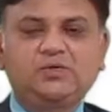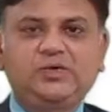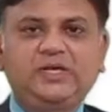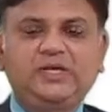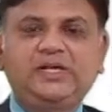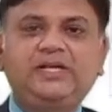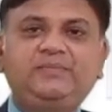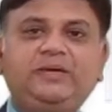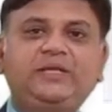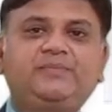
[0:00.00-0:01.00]
only
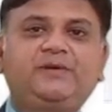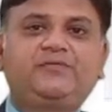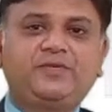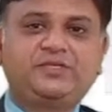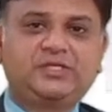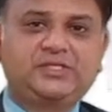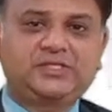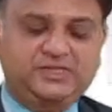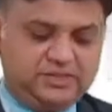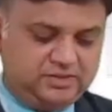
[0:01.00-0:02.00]
redeeming the preference
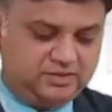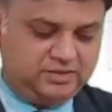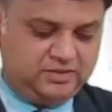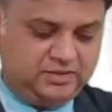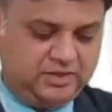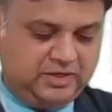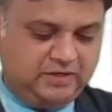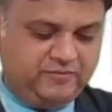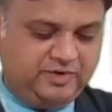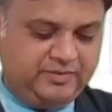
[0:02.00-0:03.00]
shares.
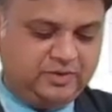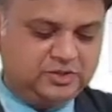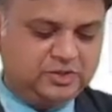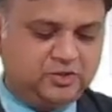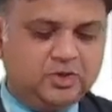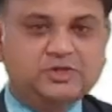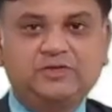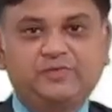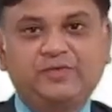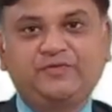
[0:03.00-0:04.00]
Why? Because the cost
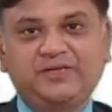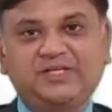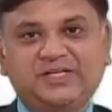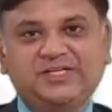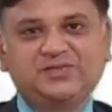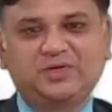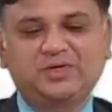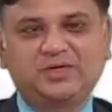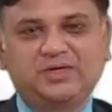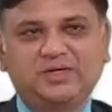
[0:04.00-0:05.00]
of preference share is more.
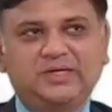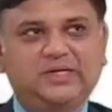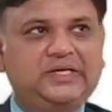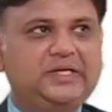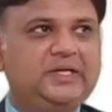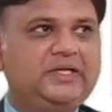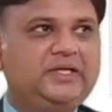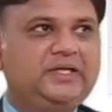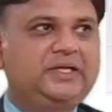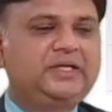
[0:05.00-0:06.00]

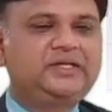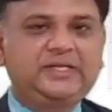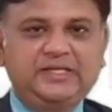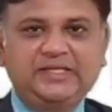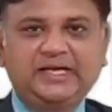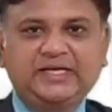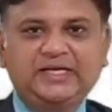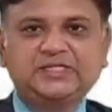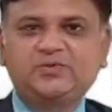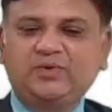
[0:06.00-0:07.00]
Then in that
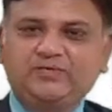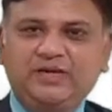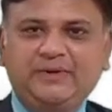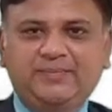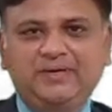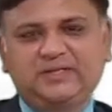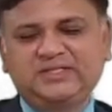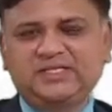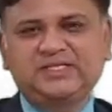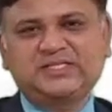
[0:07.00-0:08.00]
case, what will happen?
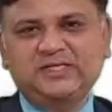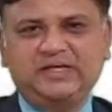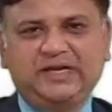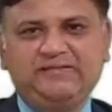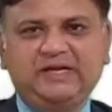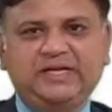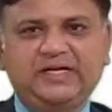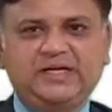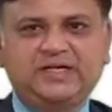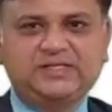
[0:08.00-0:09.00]
Just having that
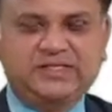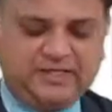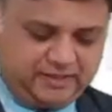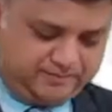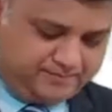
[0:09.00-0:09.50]
understanding.